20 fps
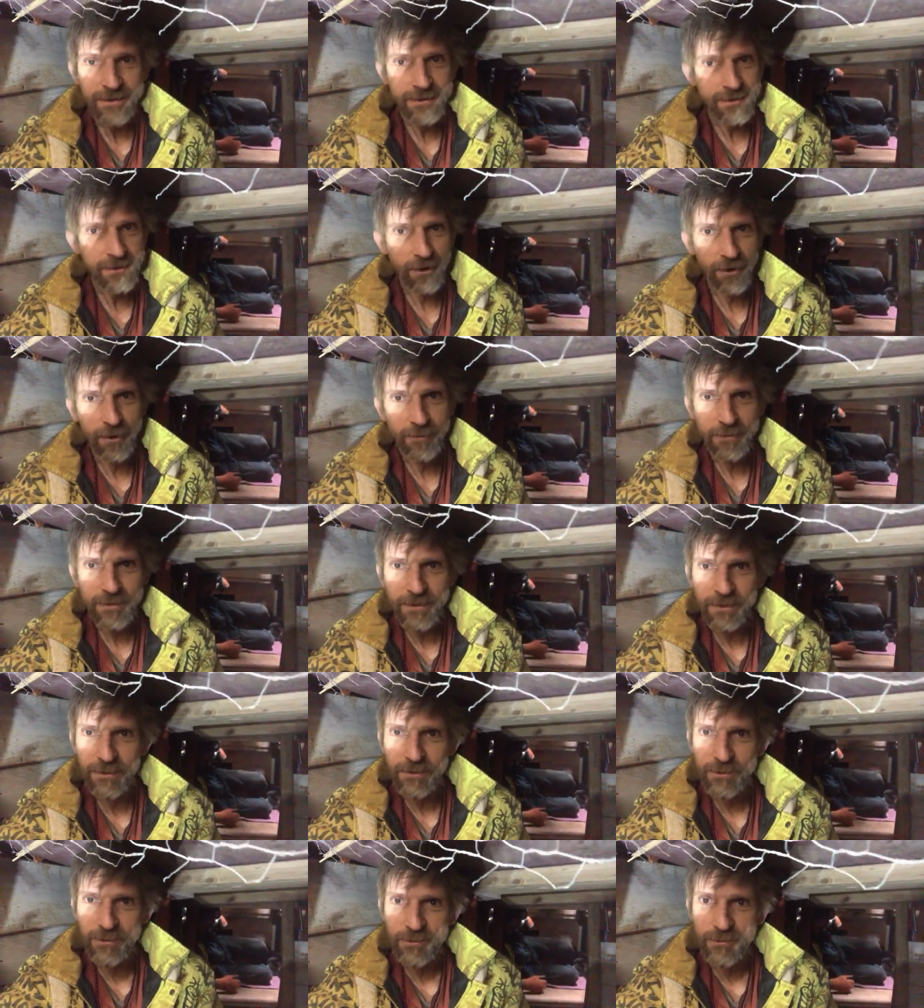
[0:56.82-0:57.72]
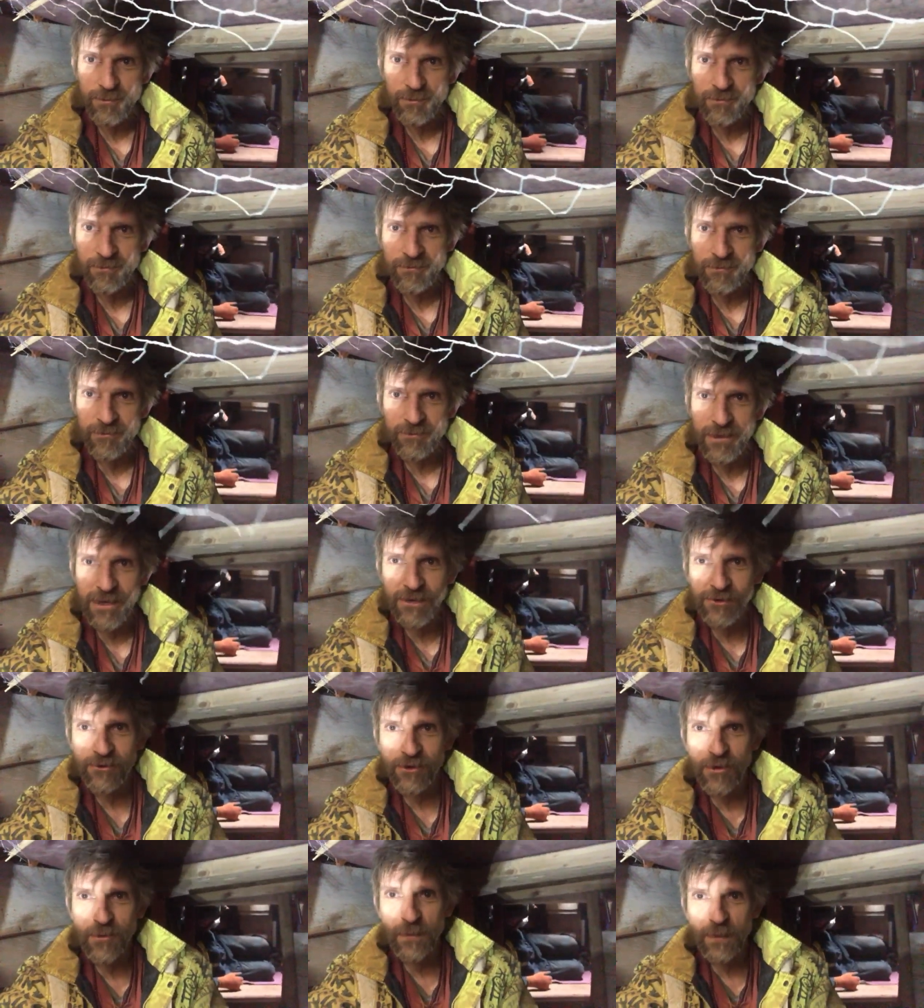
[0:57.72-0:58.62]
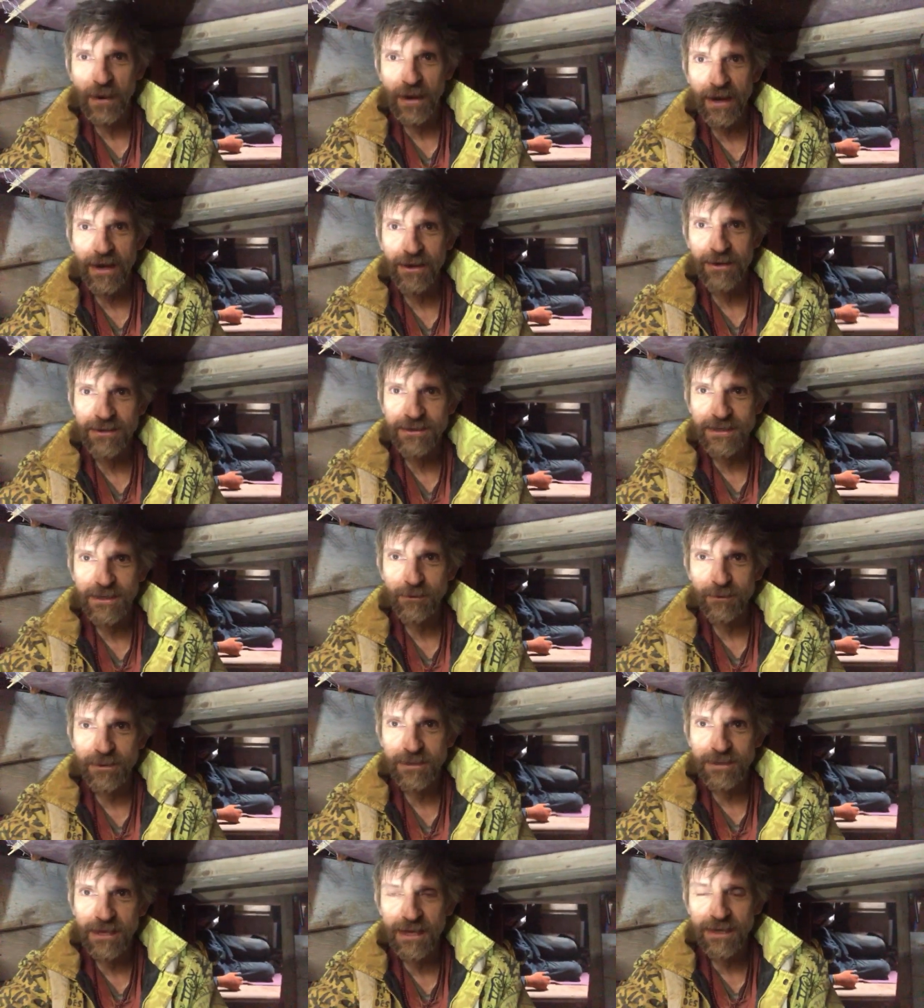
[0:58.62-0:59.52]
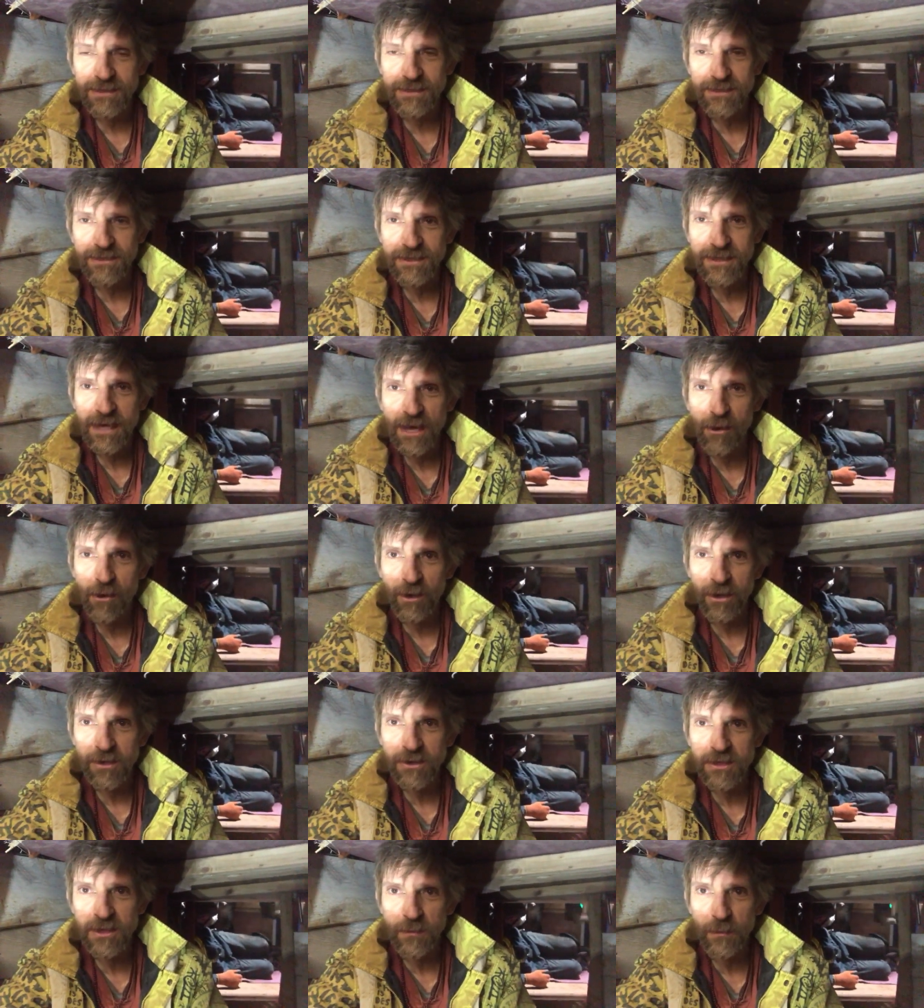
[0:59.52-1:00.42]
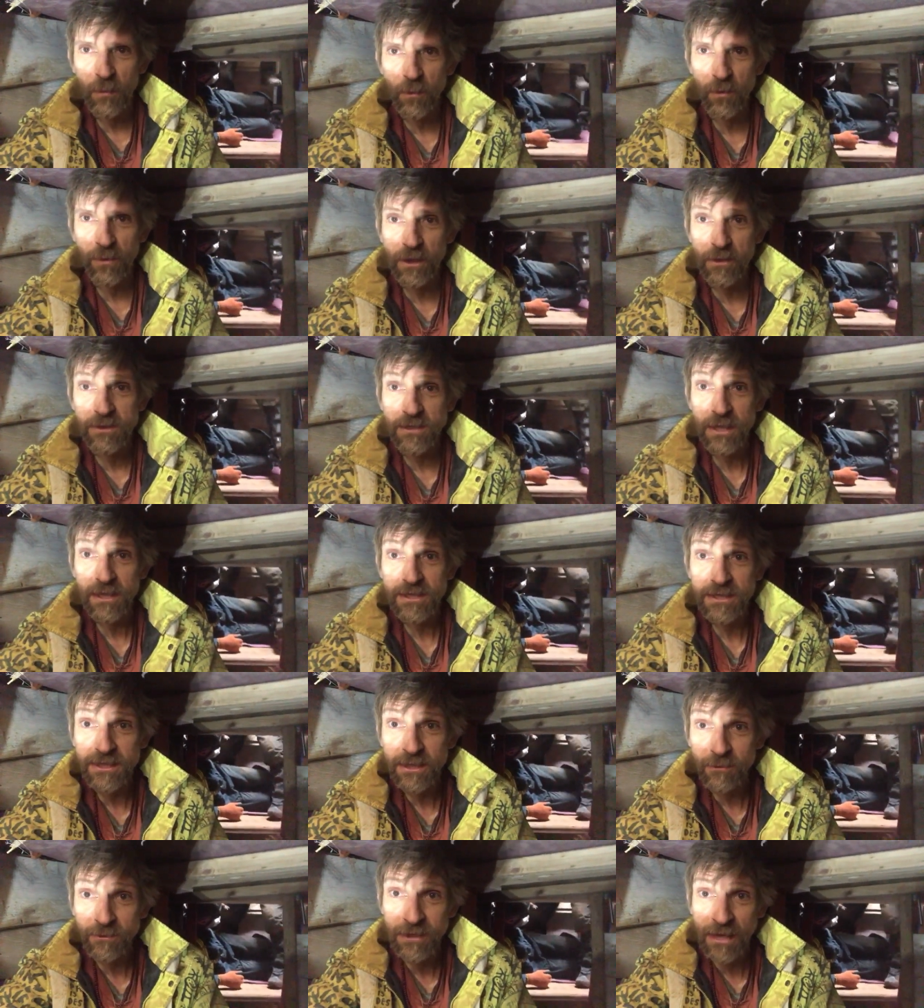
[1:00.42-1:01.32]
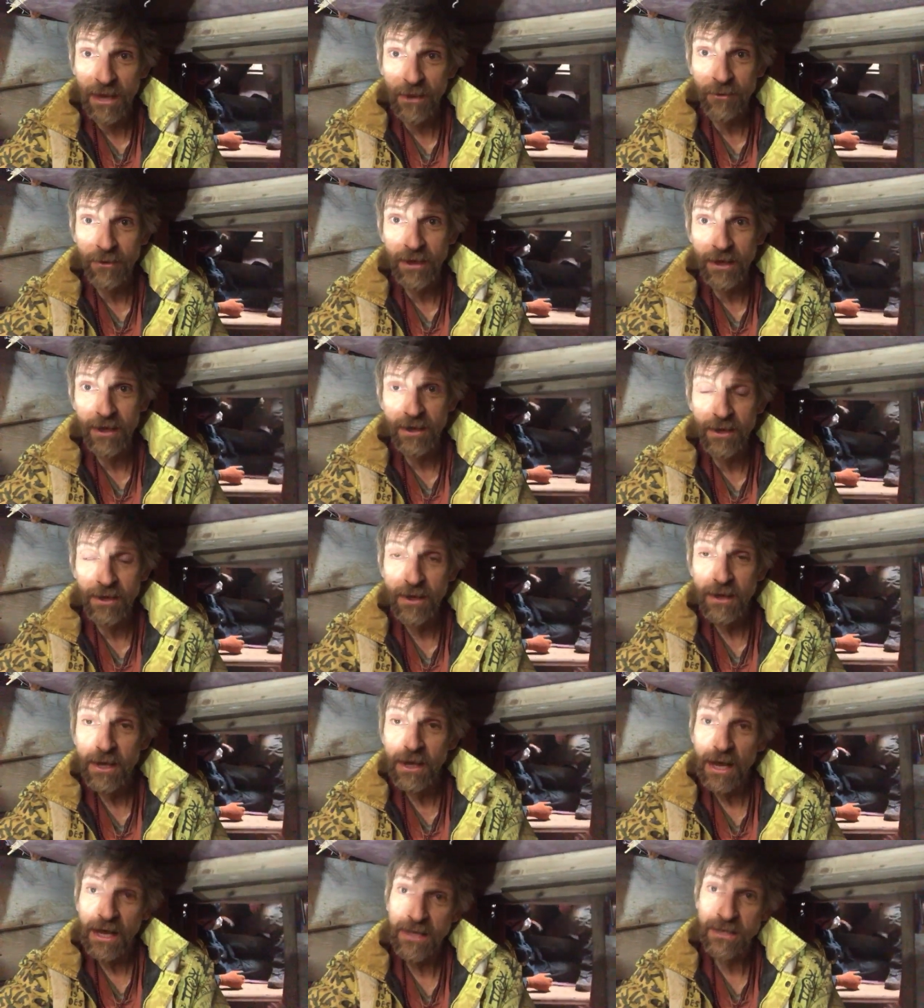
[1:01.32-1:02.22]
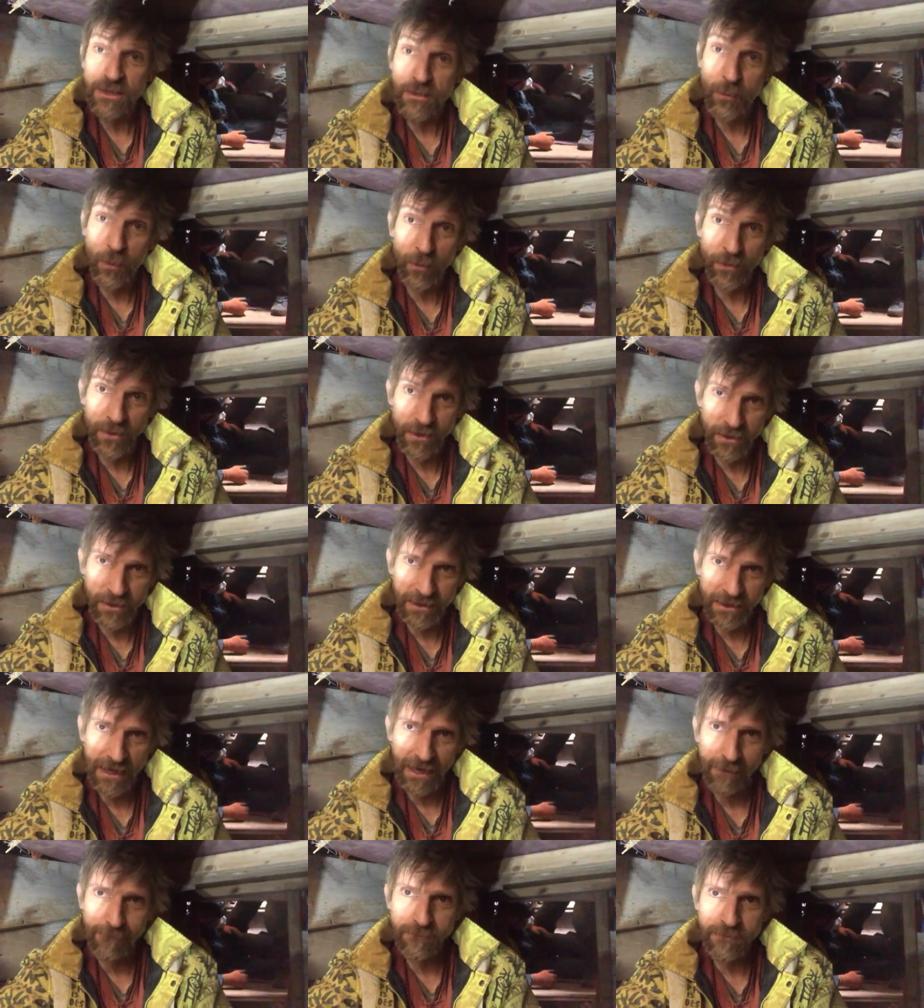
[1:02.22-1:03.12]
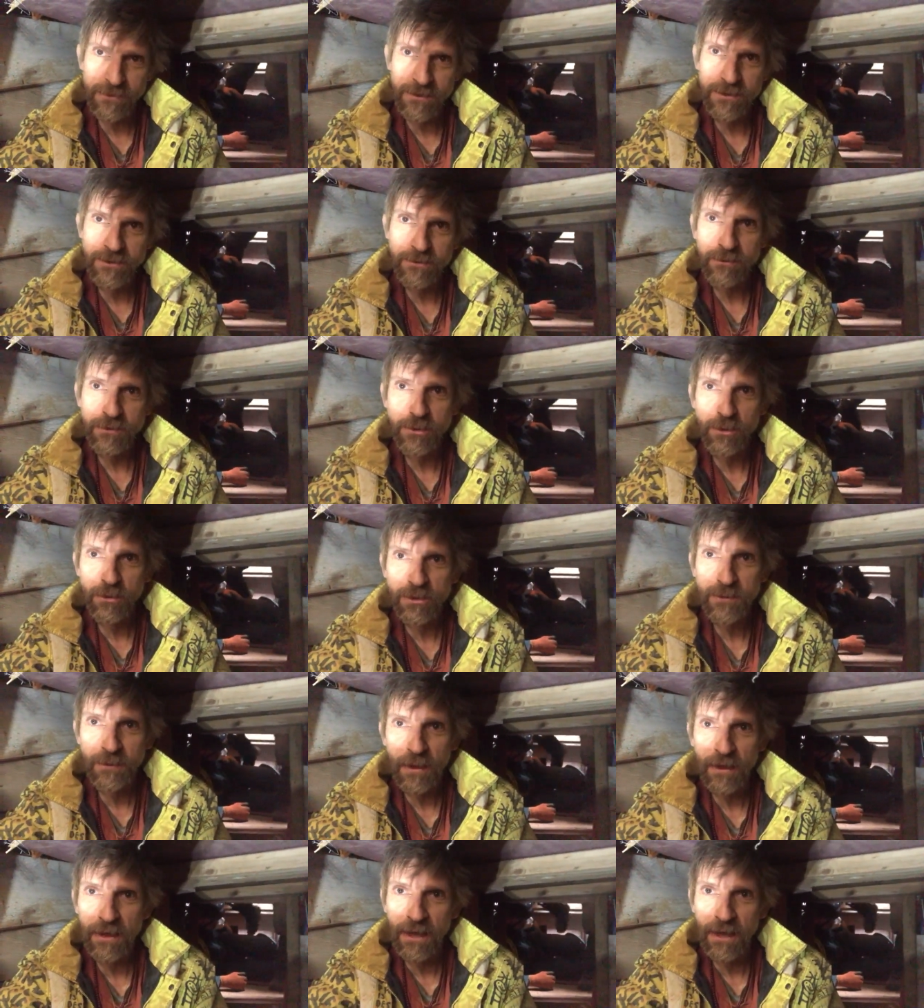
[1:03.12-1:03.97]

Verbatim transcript: time to regroup and see what's next and see how I can support those that are still down here and support the other camps. We talked about